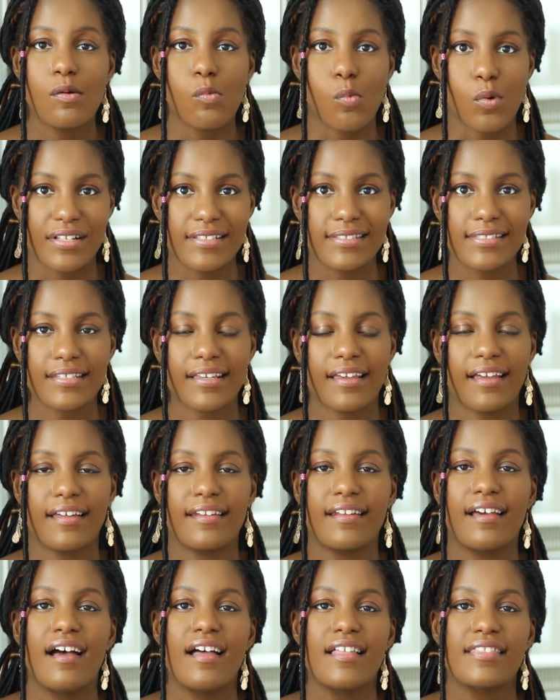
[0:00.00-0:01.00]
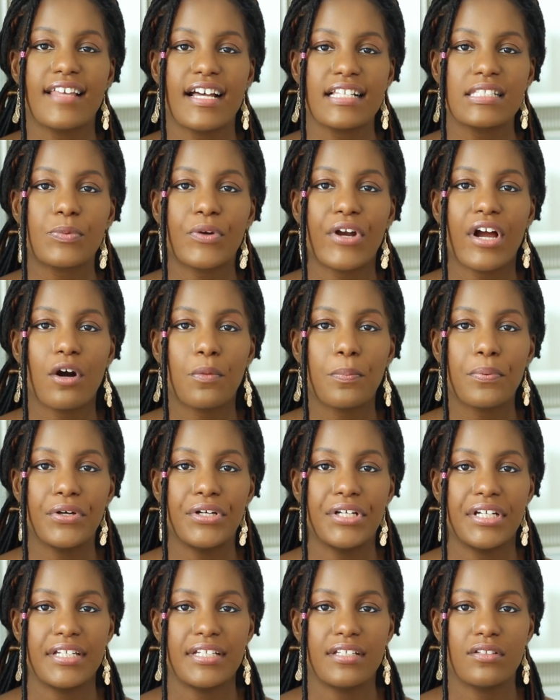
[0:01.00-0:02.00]
once again, that's where I'll
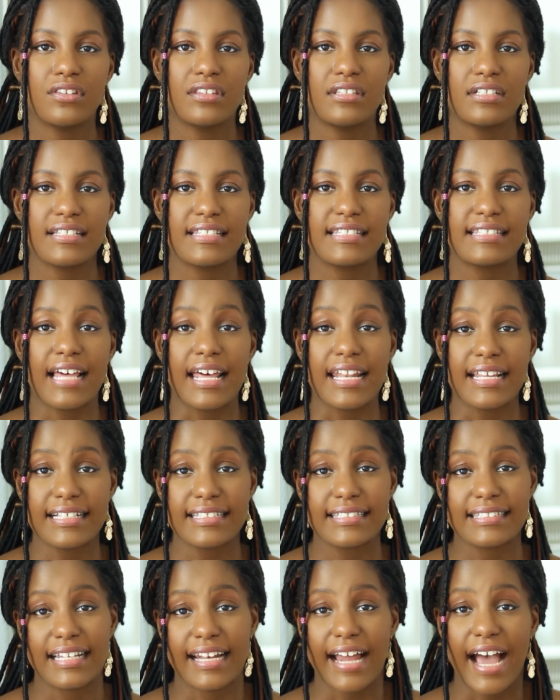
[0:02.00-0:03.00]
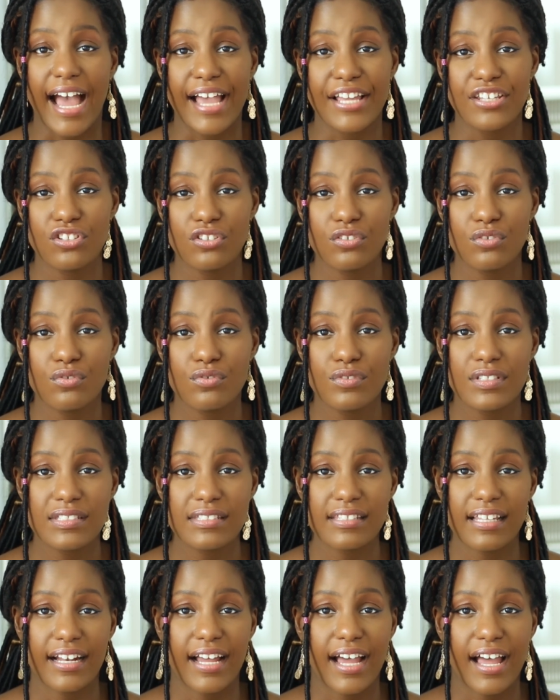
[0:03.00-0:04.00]
put the settings that I use,
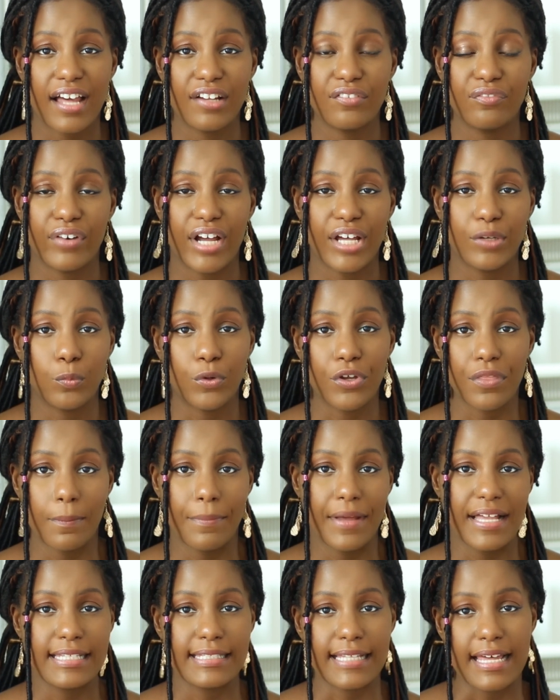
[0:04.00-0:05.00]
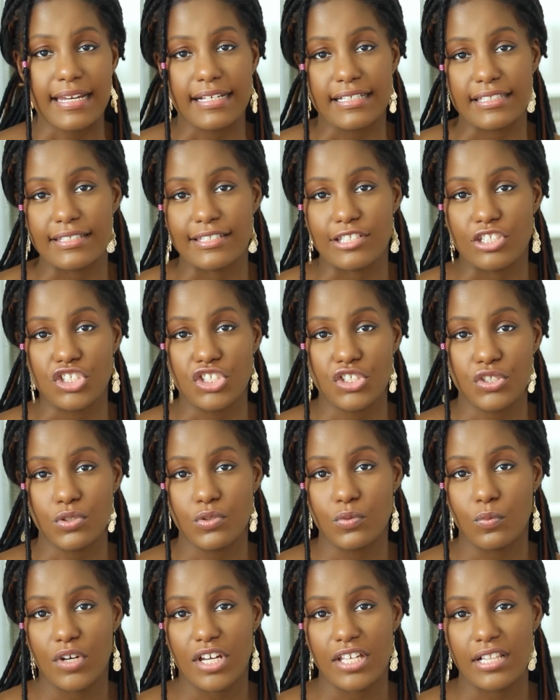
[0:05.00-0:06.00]
that I had read were the best settings to
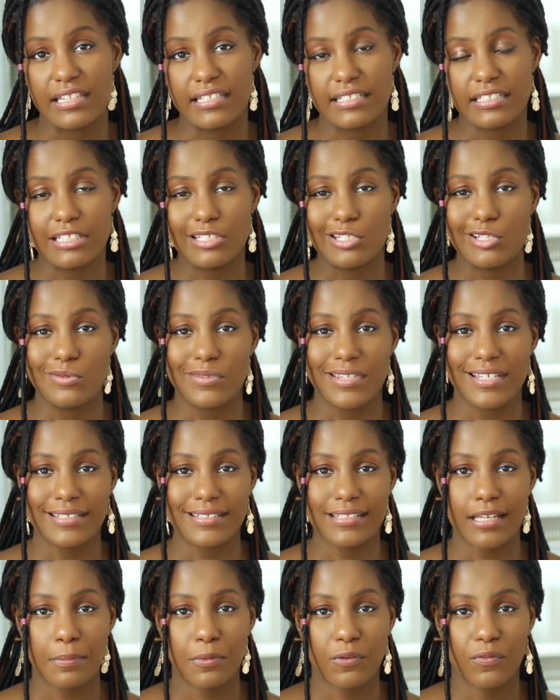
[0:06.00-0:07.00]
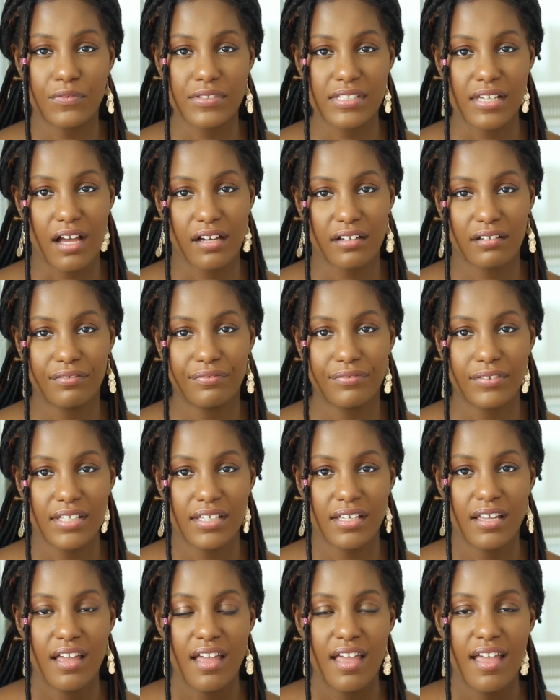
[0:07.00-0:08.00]
shoot with to do this type of
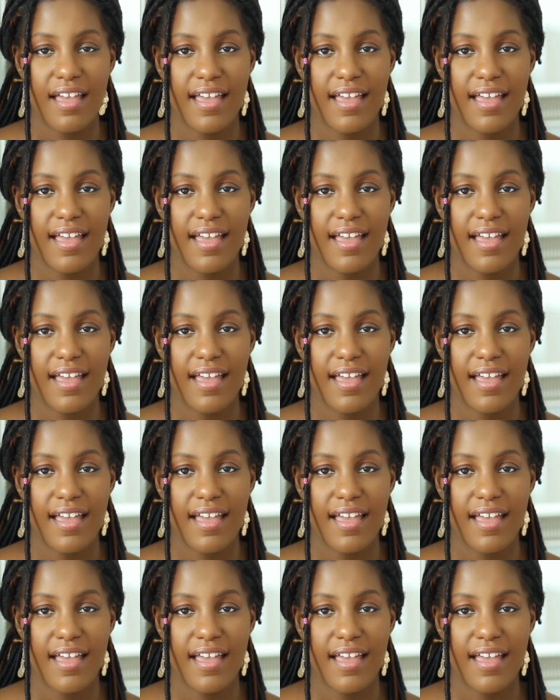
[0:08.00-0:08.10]
photography.